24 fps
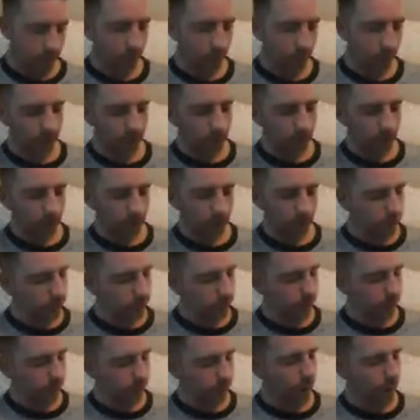Moving
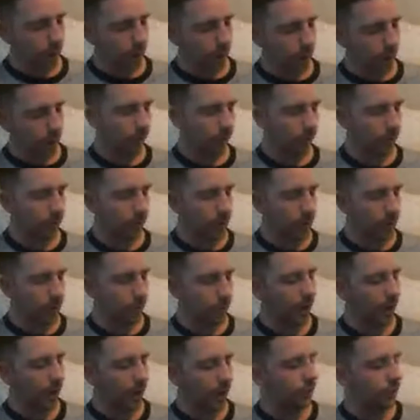along,
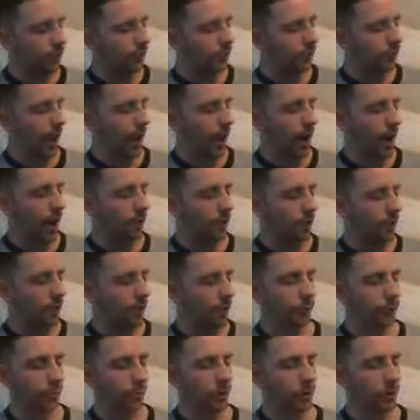the pages
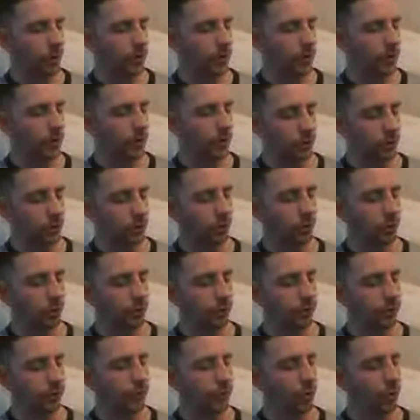after 3, so when you go into
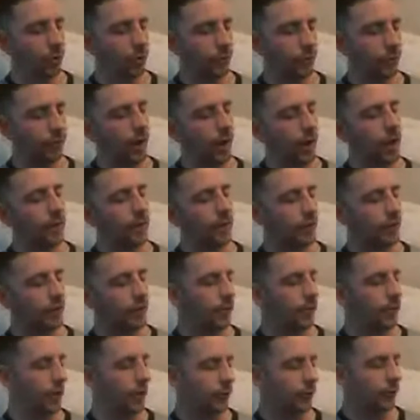4, 5, and
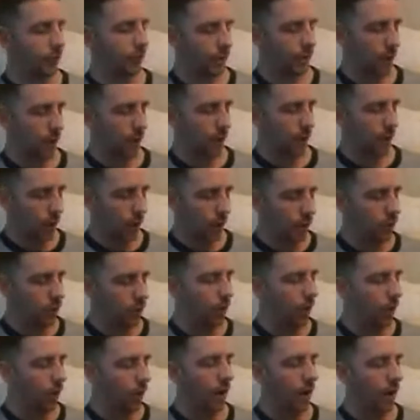6, you
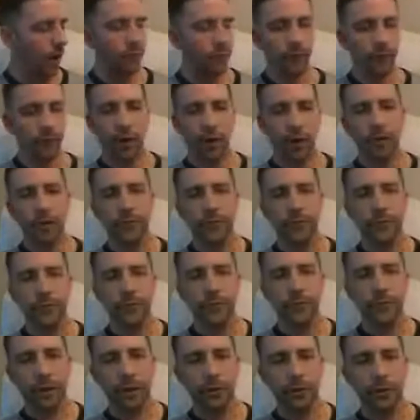have the various
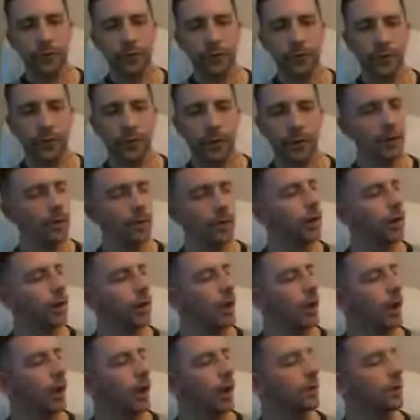scenarios here. And each
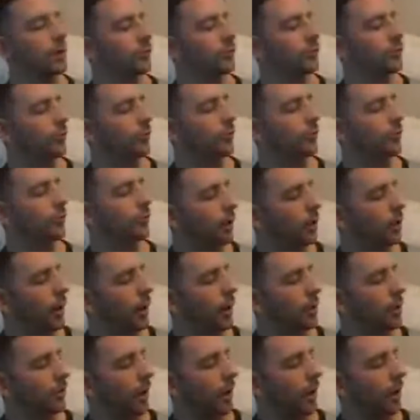scenario has a
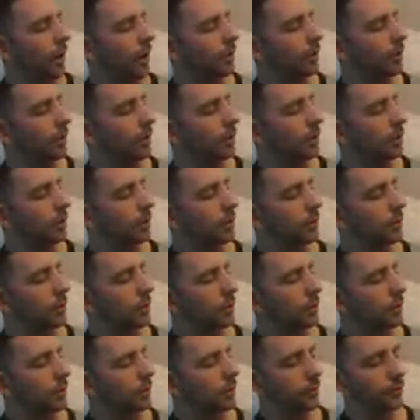header,
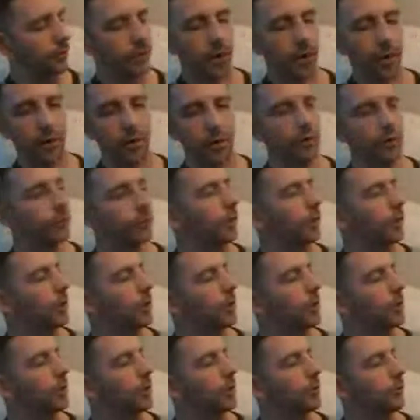scenario D,
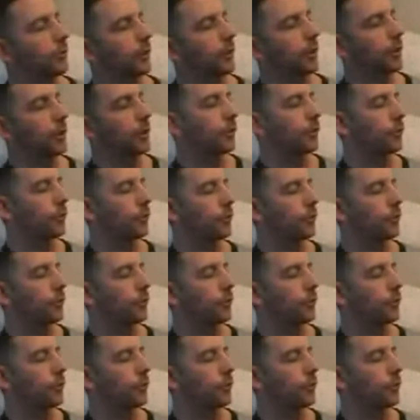scenario C.